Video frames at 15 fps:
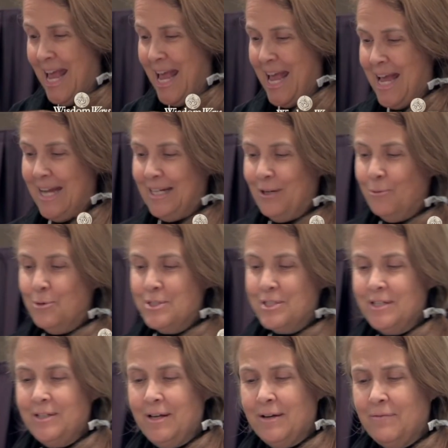And it was
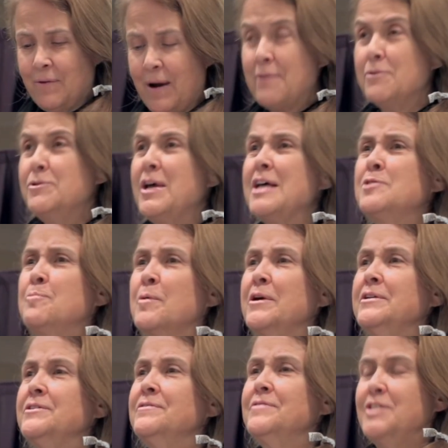a rather
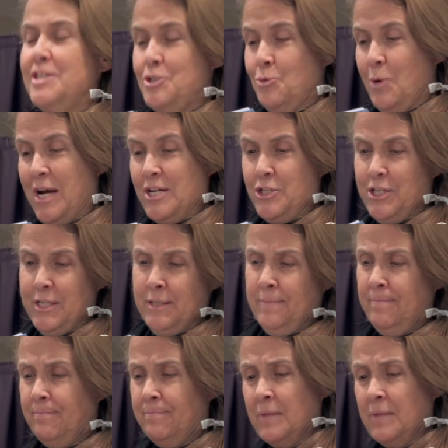desperate situation.